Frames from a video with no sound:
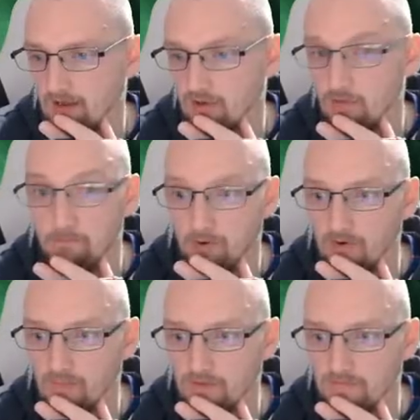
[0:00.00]

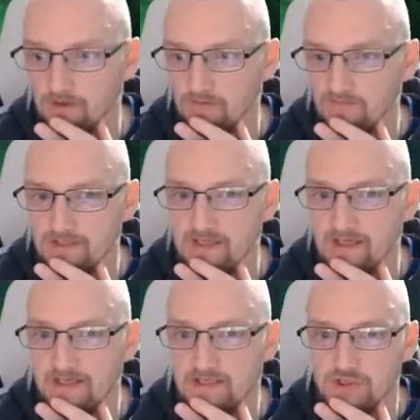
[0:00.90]
combined with the buffs. It
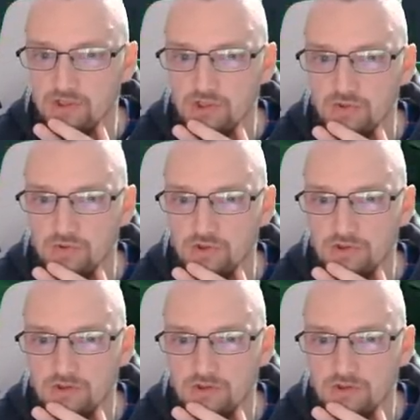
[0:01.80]
is a huge...